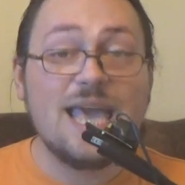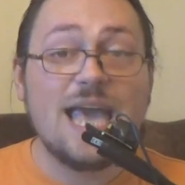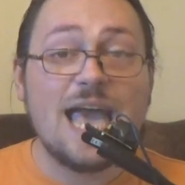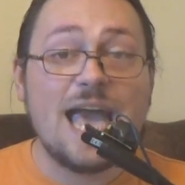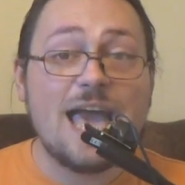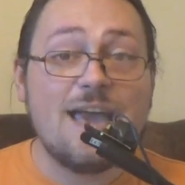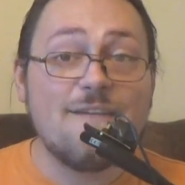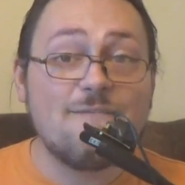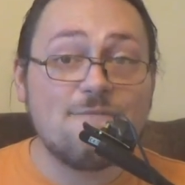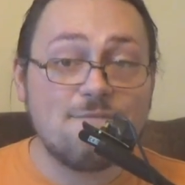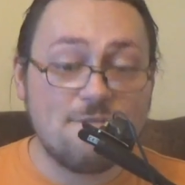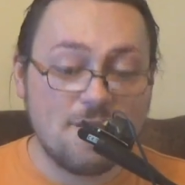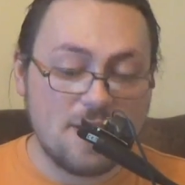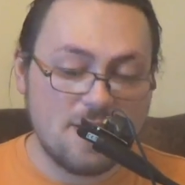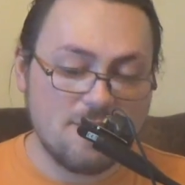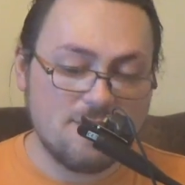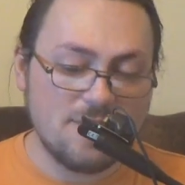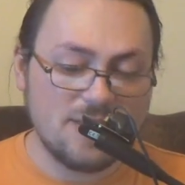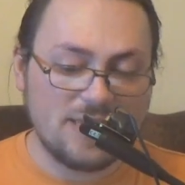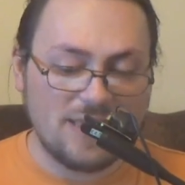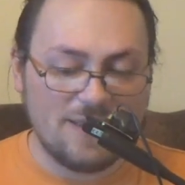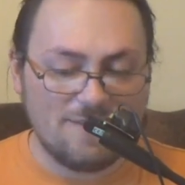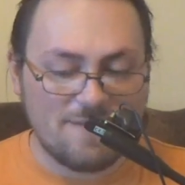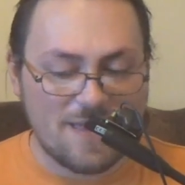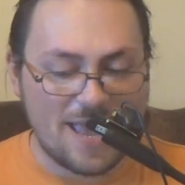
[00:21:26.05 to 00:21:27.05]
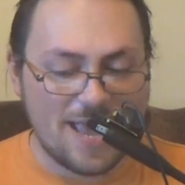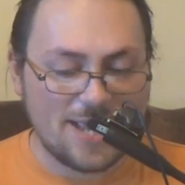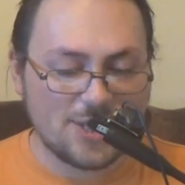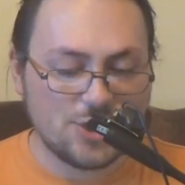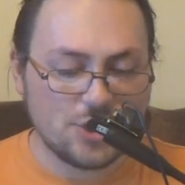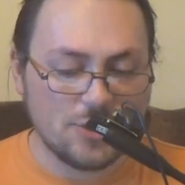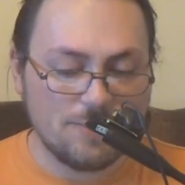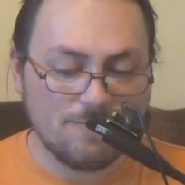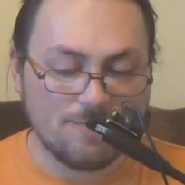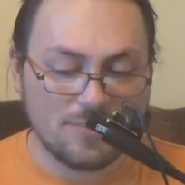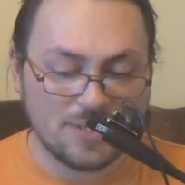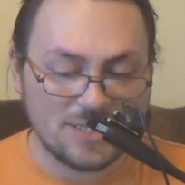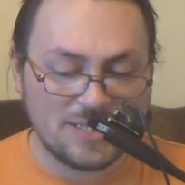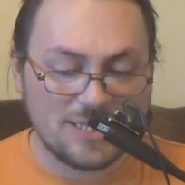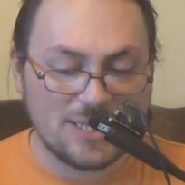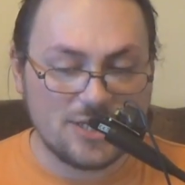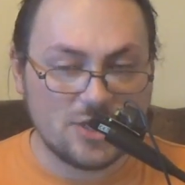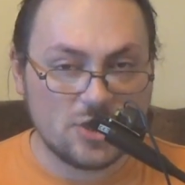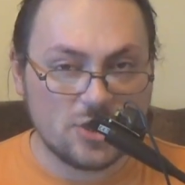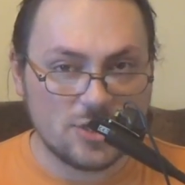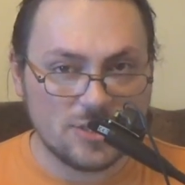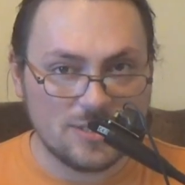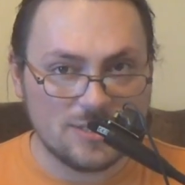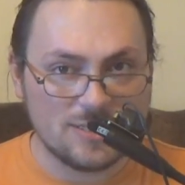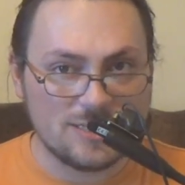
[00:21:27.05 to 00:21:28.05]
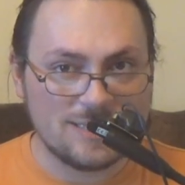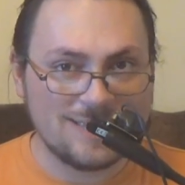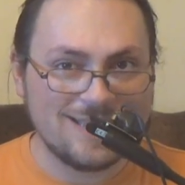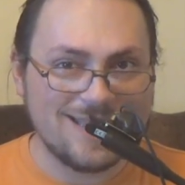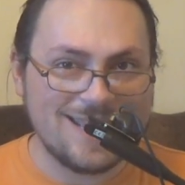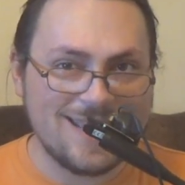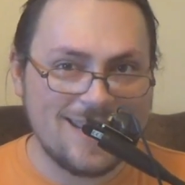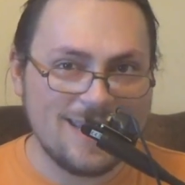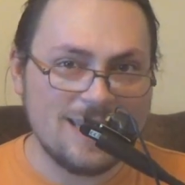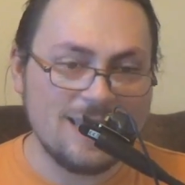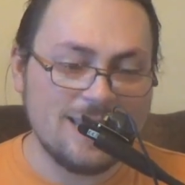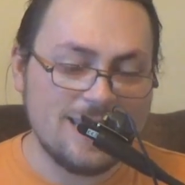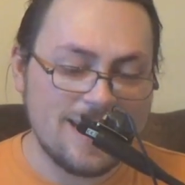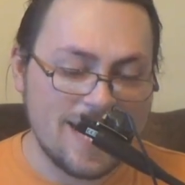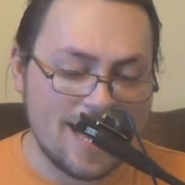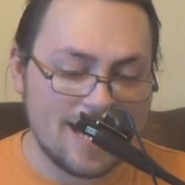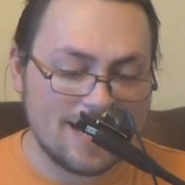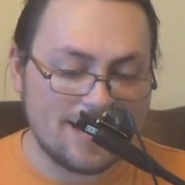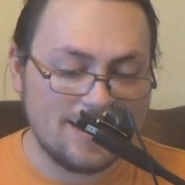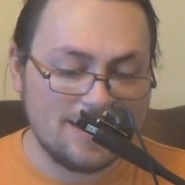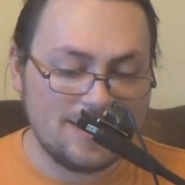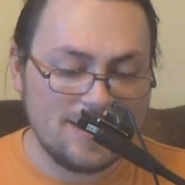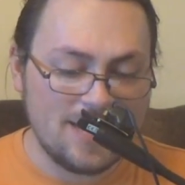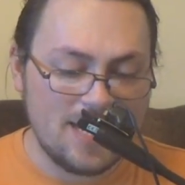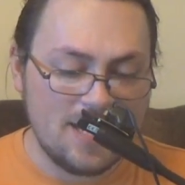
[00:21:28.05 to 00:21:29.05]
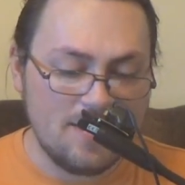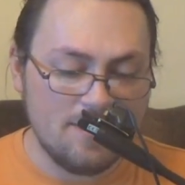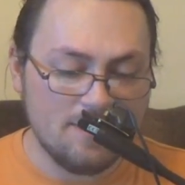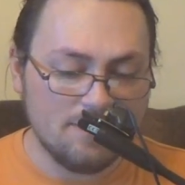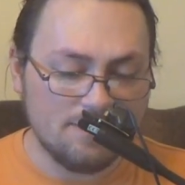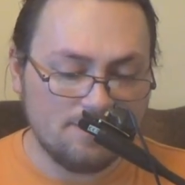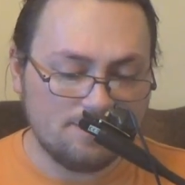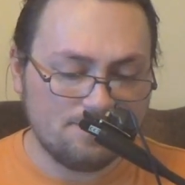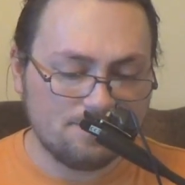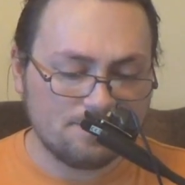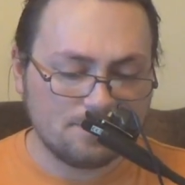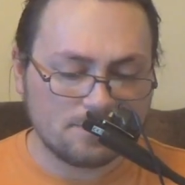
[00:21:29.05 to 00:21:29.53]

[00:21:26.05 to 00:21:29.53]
affirmative action positions in the academe.